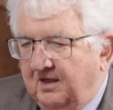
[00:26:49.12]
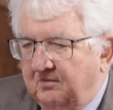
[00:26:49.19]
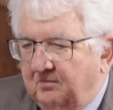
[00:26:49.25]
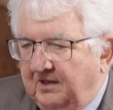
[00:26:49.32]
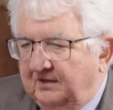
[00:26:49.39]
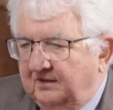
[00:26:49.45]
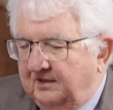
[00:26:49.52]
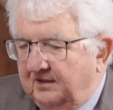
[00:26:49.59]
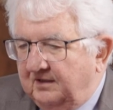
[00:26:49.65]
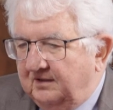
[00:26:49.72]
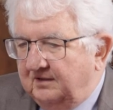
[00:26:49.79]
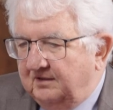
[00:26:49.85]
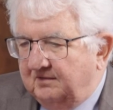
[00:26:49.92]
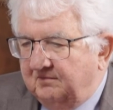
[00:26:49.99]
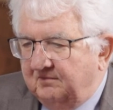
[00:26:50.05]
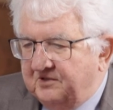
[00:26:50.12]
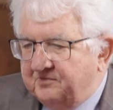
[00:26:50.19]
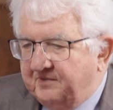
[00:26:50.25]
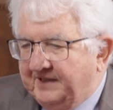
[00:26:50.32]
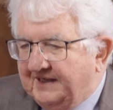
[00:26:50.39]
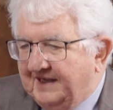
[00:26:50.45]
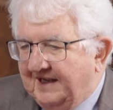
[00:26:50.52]
Well, with
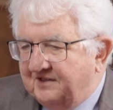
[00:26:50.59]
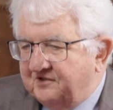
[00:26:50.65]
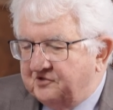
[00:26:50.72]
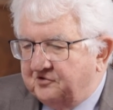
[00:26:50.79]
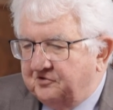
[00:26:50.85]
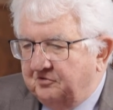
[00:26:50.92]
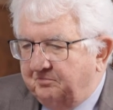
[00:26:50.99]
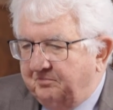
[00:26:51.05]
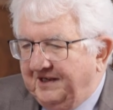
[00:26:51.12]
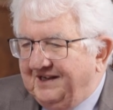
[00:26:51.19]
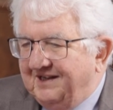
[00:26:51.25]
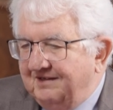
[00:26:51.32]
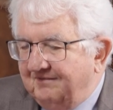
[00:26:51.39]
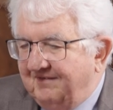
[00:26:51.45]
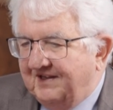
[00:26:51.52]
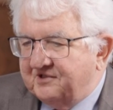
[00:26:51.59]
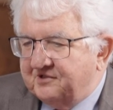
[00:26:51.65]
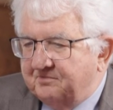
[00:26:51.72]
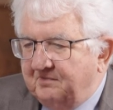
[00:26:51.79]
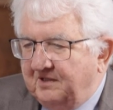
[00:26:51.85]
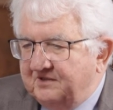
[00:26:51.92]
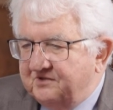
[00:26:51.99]
regards to big
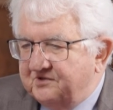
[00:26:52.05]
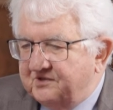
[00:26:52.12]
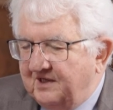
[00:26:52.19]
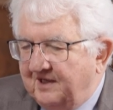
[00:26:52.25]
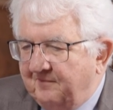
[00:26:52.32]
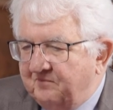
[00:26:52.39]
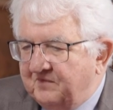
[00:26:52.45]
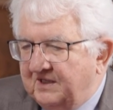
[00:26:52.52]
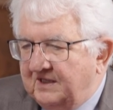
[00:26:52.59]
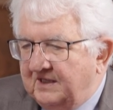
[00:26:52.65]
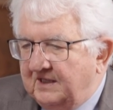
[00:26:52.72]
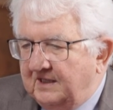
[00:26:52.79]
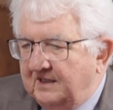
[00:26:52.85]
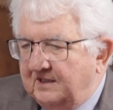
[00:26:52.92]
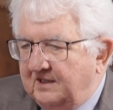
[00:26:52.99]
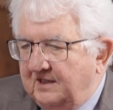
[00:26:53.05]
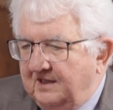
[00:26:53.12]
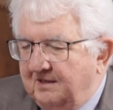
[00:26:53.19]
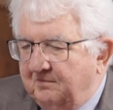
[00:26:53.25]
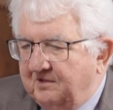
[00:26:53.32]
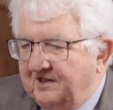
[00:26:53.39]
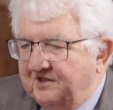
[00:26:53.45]
investments,
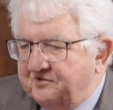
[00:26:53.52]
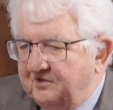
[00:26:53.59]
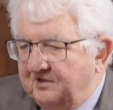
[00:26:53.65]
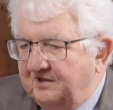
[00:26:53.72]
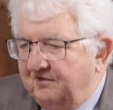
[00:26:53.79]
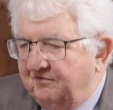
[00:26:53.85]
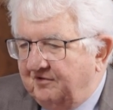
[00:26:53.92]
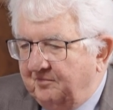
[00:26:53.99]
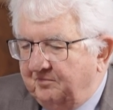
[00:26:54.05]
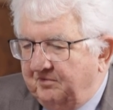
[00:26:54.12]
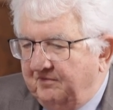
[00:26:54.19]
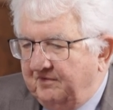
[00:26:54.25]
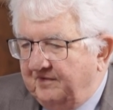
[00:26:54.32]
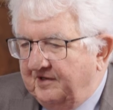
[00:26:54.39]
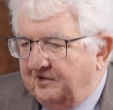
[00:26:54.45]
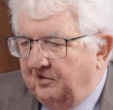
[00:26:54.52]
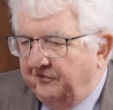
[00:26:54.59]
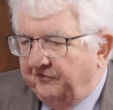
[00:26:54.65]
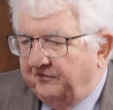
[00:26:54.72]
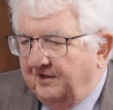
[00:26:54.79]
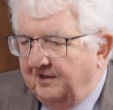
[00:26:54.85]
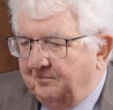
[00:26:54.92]
here one has to differ between
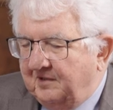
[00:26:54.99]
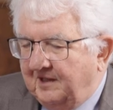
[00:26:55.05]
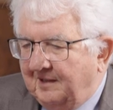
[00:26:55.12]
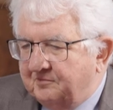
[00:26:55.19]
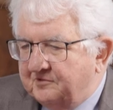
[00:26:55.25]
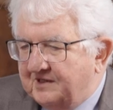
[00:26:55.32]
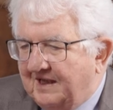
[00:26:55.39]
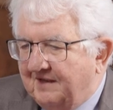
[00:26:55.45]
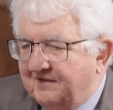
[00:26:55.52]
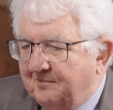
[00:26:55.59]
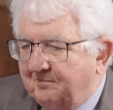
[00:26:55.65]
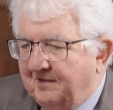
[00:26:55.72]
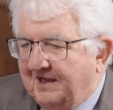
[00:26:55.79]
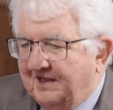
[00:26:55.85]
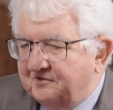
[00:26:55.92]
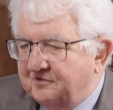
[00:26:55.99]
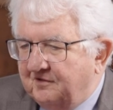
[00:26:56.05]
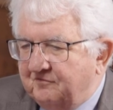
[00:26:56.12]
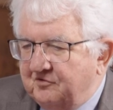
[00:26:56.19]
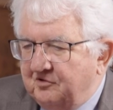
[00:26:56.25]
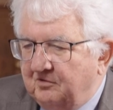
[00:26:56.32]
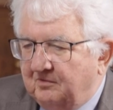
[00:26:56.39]
Austria and perhaps other parts
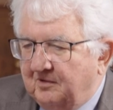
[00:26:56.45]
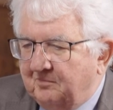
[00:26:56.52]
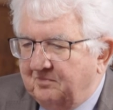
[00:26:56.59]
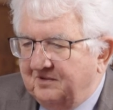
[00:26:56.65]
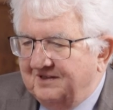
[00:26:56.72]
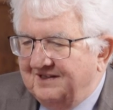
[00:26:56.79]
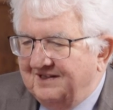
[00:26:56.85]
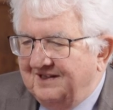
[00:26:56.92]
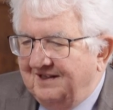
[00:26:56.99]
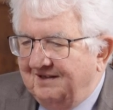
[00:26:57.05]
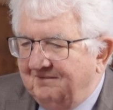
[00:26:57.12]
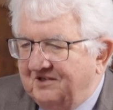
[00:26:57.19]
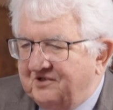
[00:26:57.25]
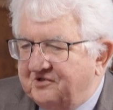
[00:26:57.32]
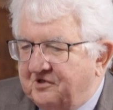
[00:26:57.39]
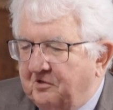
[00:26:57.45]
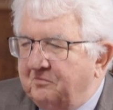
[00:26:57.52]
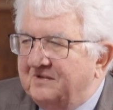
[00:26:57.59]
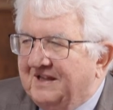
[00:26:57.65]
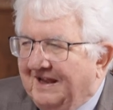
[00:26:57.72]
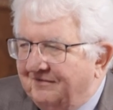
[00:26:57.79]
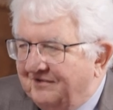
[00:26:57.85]
of Europe which
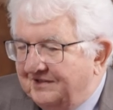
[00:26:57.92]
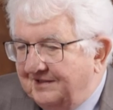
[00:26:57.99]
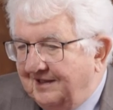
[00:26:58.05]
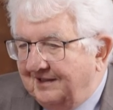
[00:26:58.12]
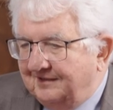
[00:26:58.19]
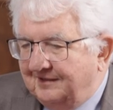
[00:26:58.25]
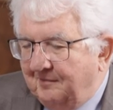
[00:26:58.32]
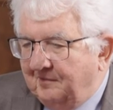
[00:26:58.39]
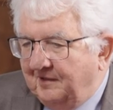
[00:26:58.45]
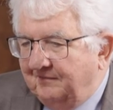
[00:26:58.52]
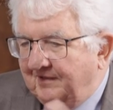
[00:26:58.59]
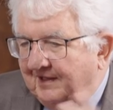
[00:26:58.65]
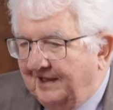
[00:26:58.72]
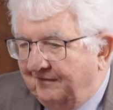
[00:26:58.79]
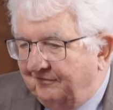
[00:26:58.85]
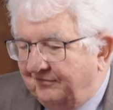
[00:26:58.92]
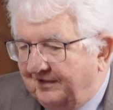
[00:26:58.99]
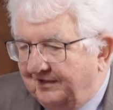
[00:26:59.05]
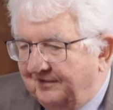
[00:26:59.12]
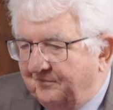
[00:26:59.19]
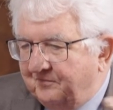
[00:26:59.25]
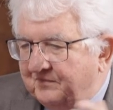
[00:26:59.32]
don't have it yet. I mean, we have
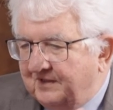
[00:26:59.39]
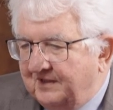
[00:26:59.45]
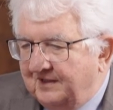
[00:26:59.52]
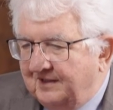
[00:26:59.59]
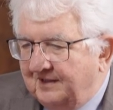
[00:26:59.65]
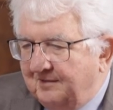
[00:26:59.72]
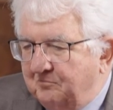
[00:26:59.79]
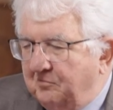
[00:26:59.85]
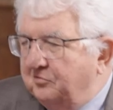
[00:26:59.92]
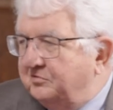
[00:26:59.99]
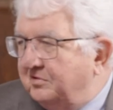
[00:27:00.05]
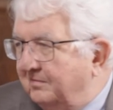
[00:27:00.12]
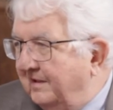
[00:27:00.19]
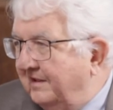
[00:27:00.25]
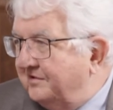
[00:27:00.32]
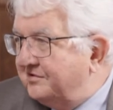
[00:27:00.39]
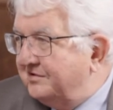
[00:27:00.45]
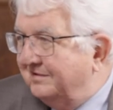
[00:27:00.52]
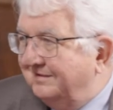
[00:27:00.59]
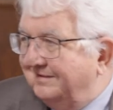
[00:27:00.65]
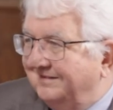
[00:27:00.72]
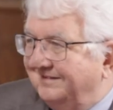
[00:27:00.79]
our motorways.